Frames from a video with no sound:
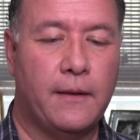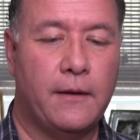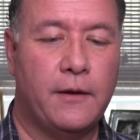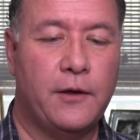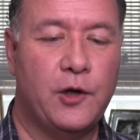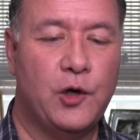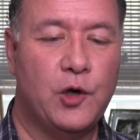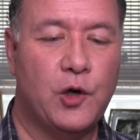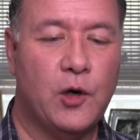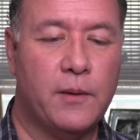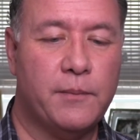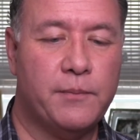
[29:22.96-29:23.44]

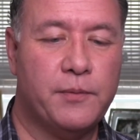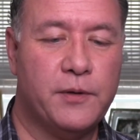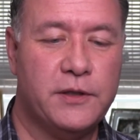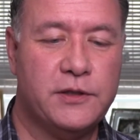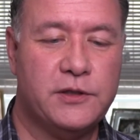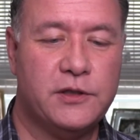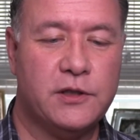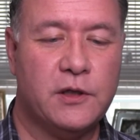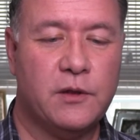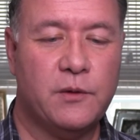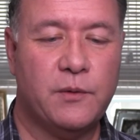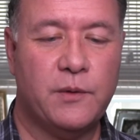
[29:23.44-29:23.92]
You know, I'm
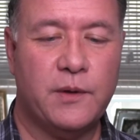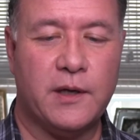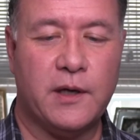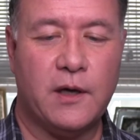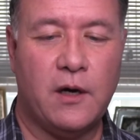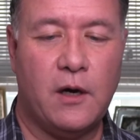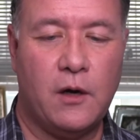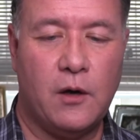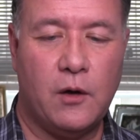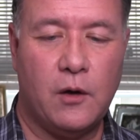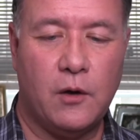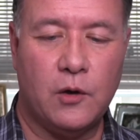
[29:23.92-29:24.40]
preaching, I'm going to
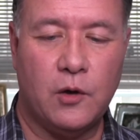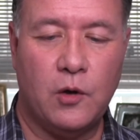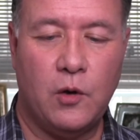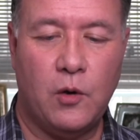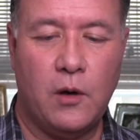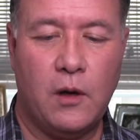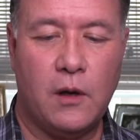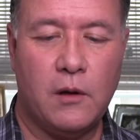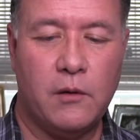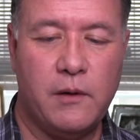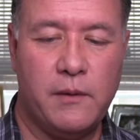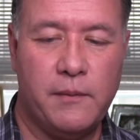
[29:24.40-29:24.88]
go, go
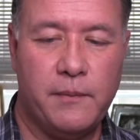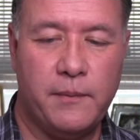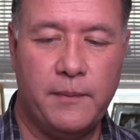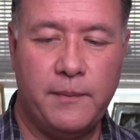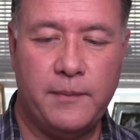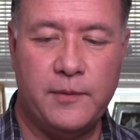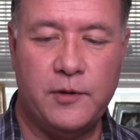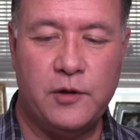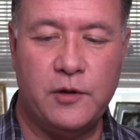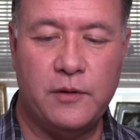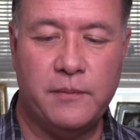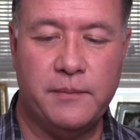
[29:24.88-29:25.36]
all the way
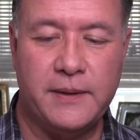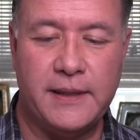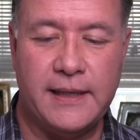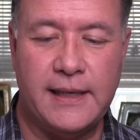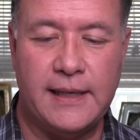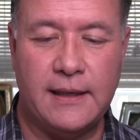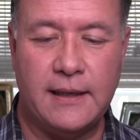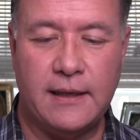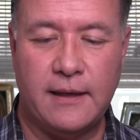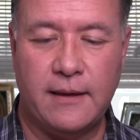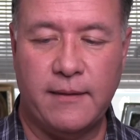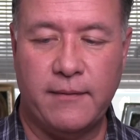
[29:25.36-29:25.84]
to the
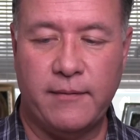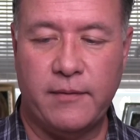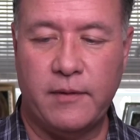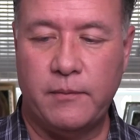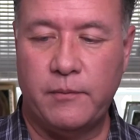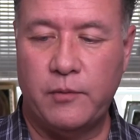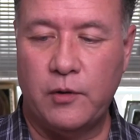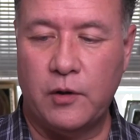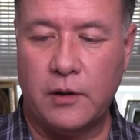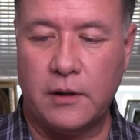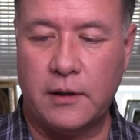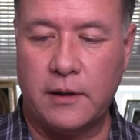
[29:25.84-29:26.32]
beginning of the
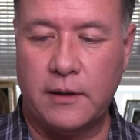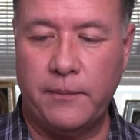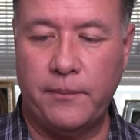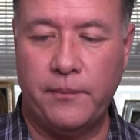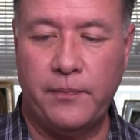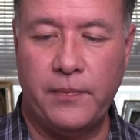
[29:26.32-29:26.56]
book.